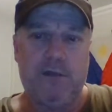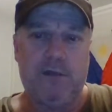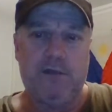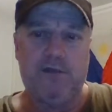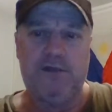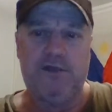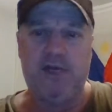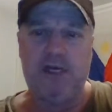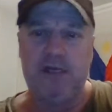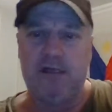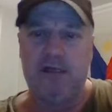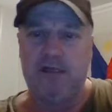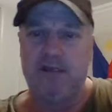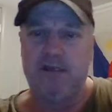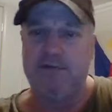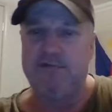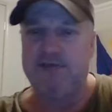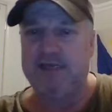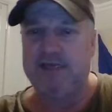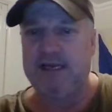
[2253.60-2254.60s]
Janet
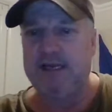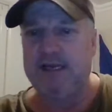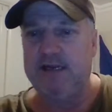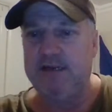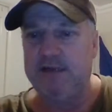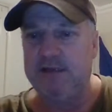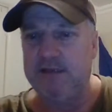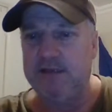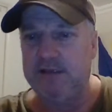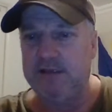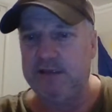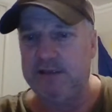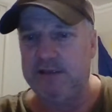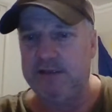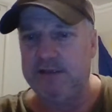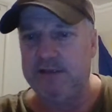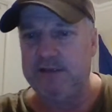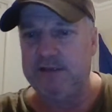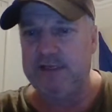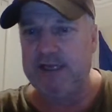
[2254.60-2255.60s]
lives down
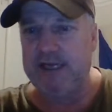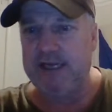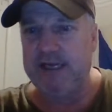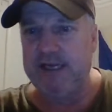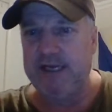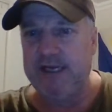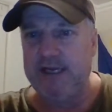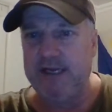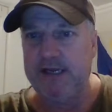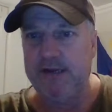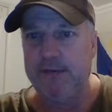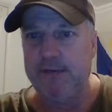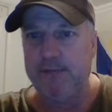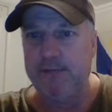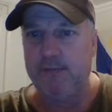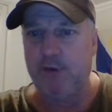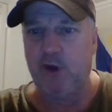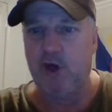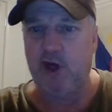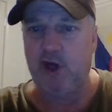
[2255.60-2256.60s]
near
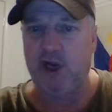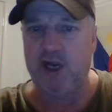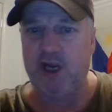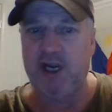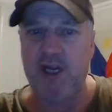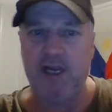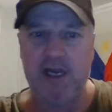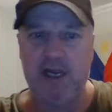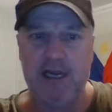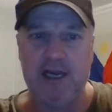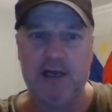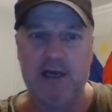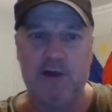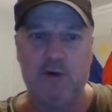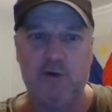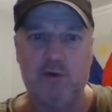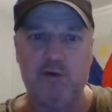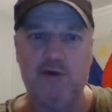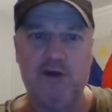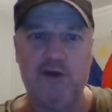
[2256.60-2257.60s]
my
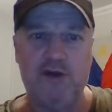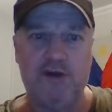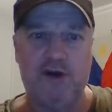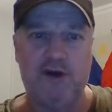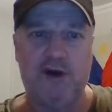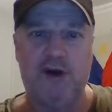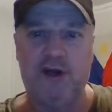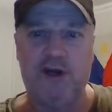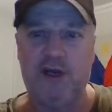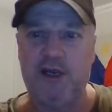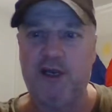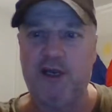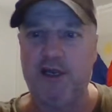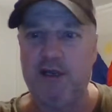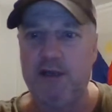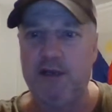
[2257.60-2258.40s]
uncle Dunai.